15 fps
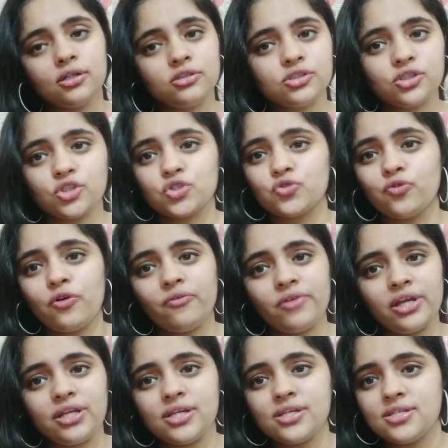search for
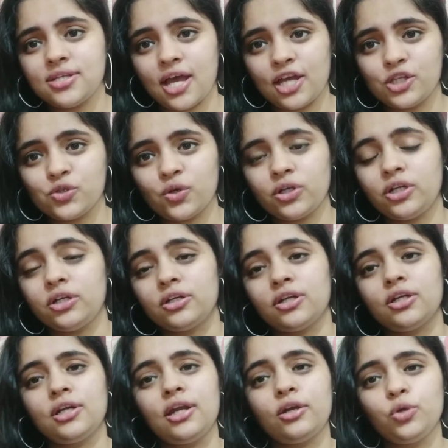various sites on
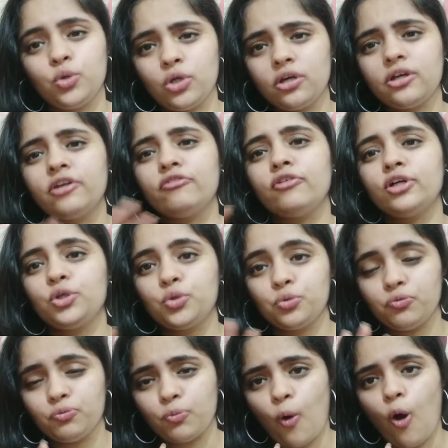internet, give a
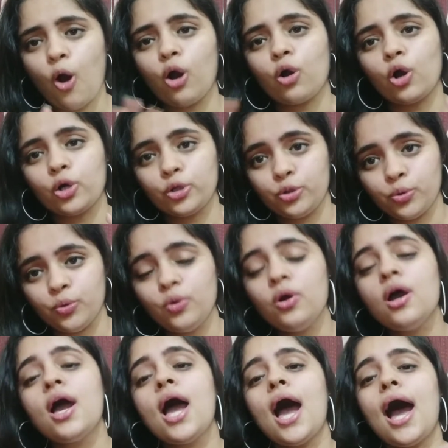mock or two,
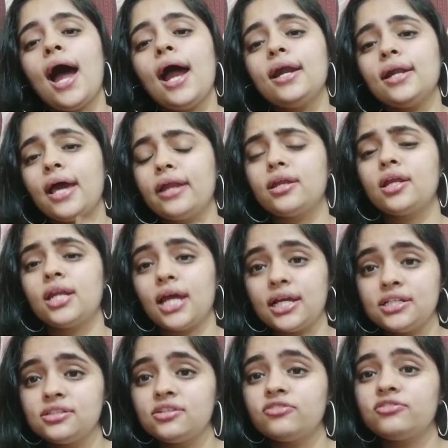and
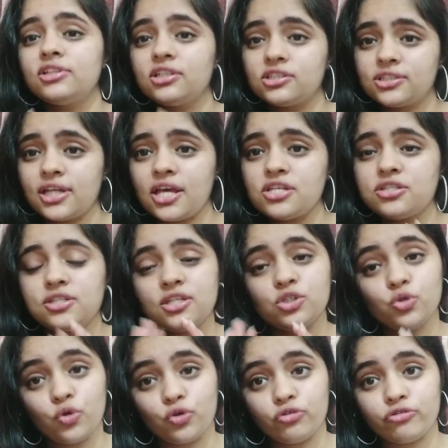analyze if this test is
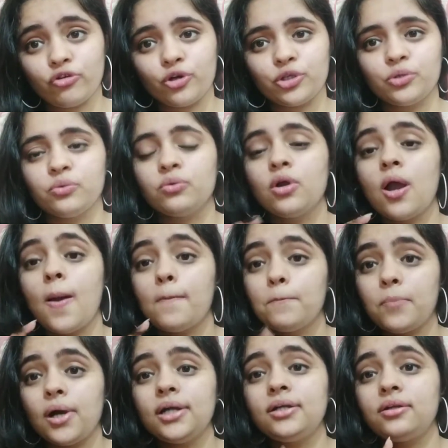good for you.
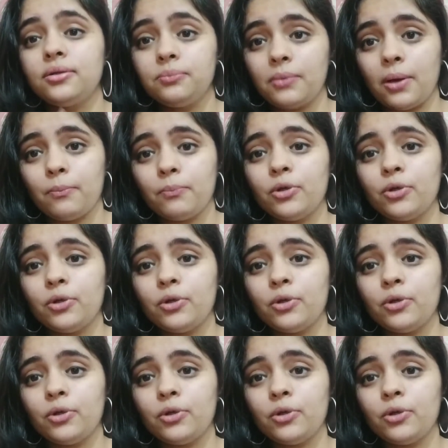But remember